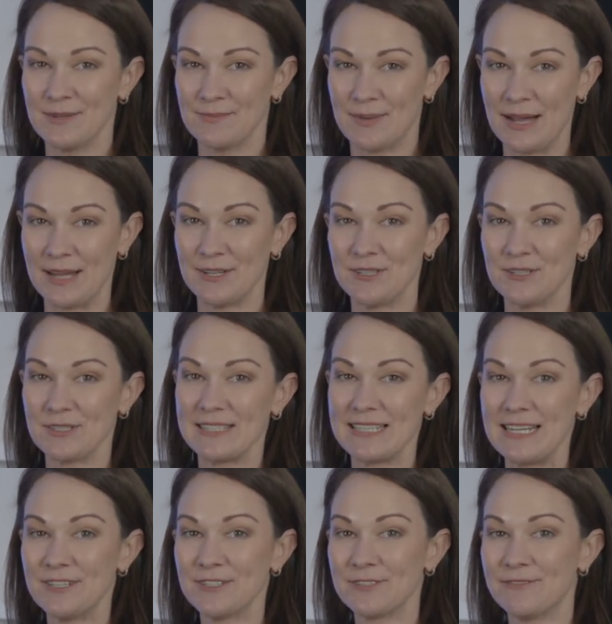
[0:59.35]
But you'll
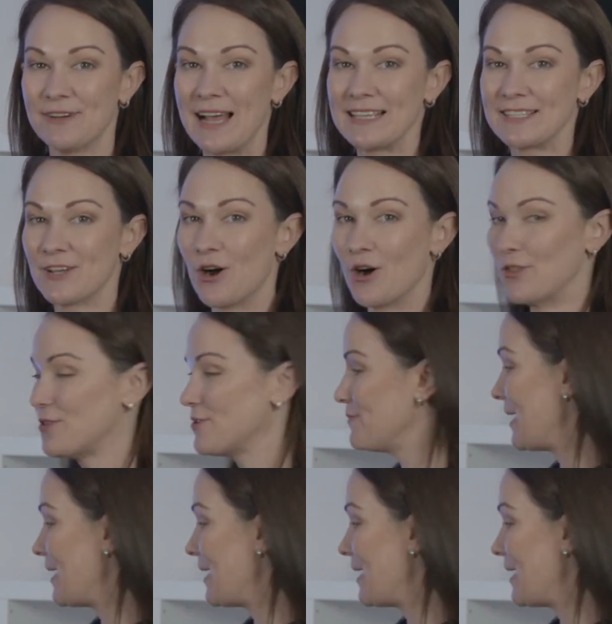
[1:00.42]
see your device on the